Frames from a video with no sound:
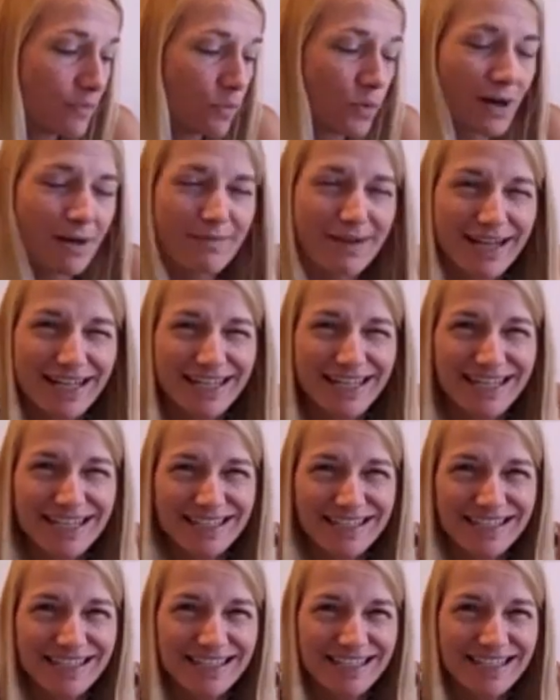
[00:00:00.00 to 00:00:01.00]
one of my
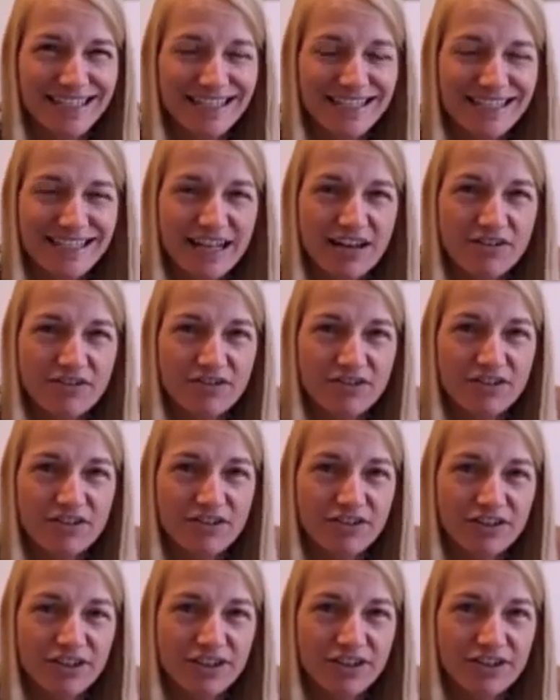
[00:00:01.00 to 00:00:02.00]
kids gets out
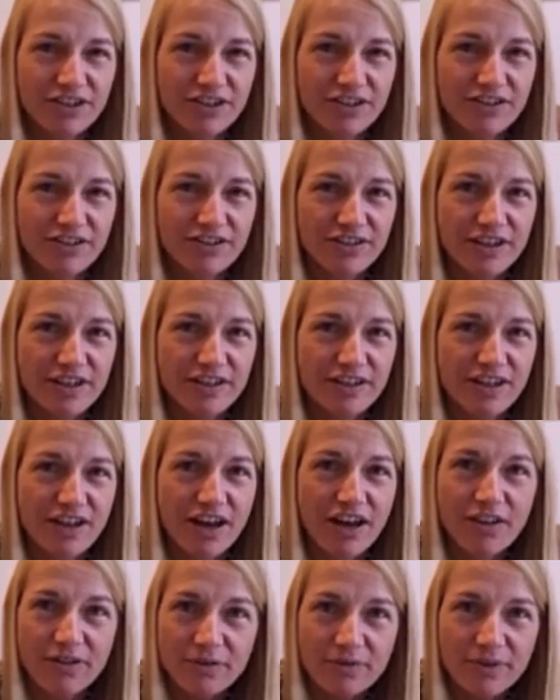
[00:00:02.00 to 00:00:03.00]
earlier than
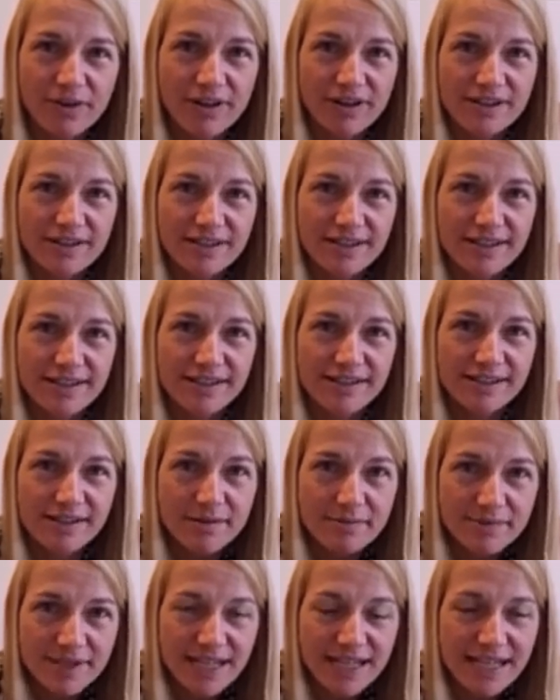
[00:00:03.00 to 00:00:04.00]
the other ones on
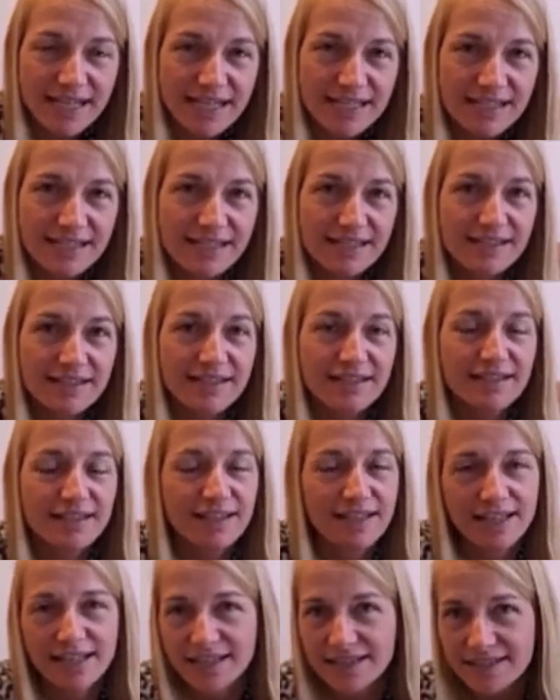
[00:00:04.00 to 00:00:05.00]
Sundays
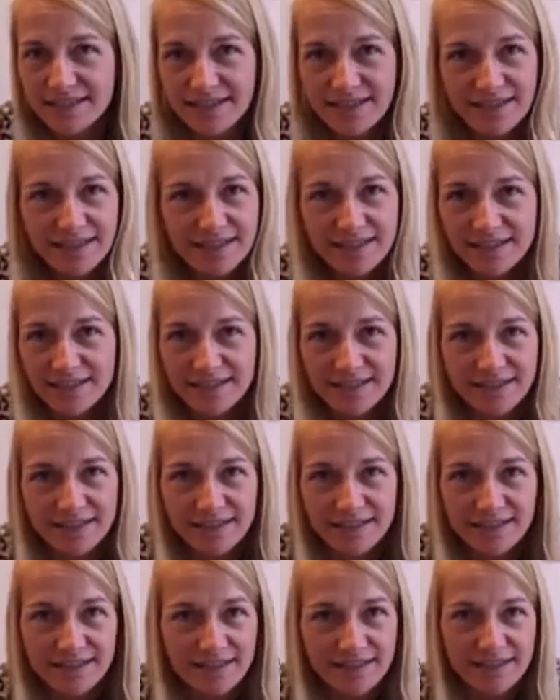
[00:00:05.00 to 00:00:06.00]
into the
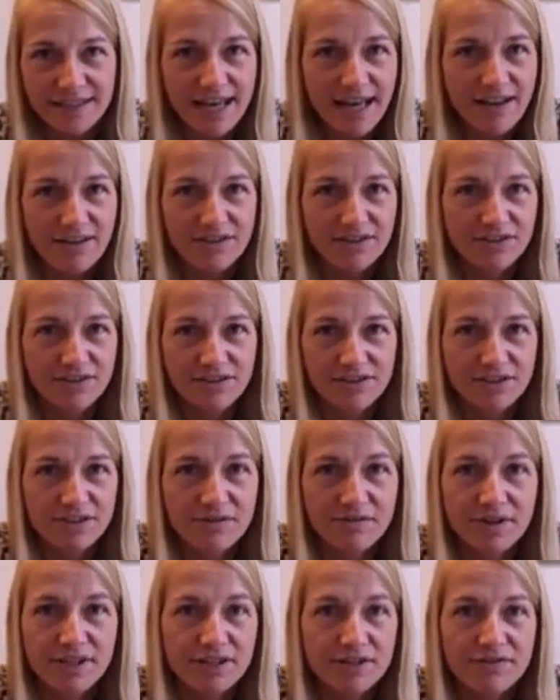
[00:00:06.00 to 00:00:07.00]
calendar
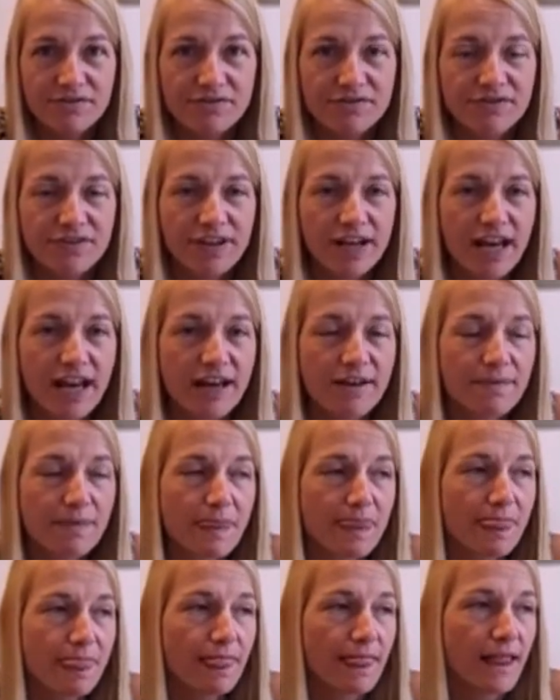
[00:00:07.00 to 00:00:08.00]
so I don't forget.
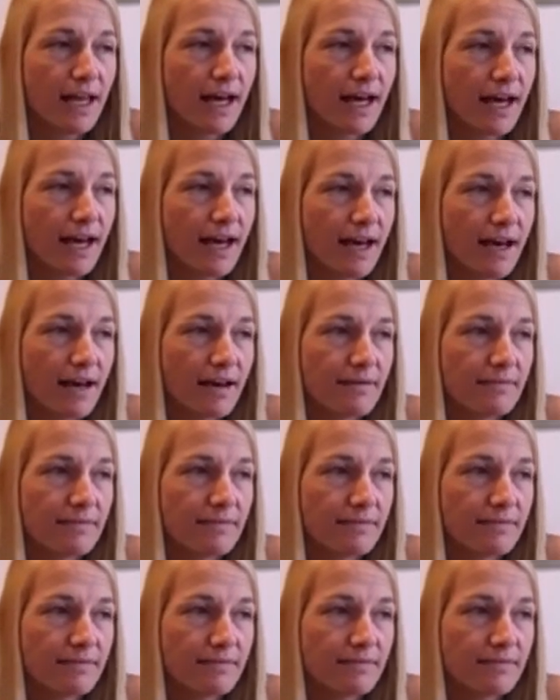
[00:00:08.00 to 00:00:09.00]

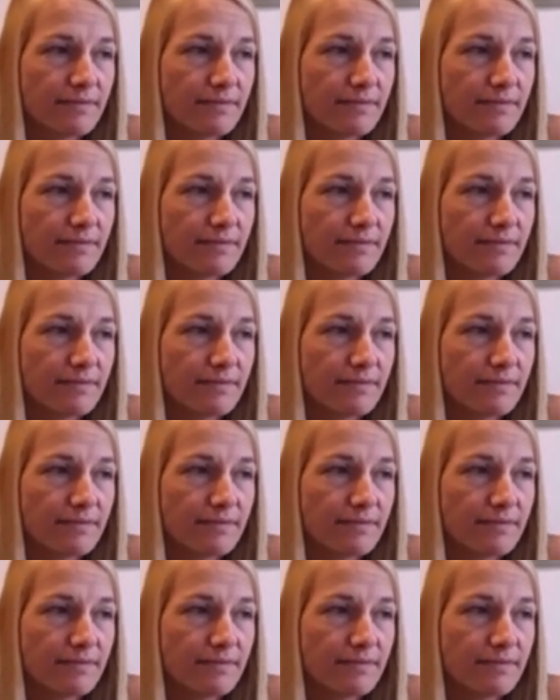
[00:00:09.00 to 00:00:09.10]
Um,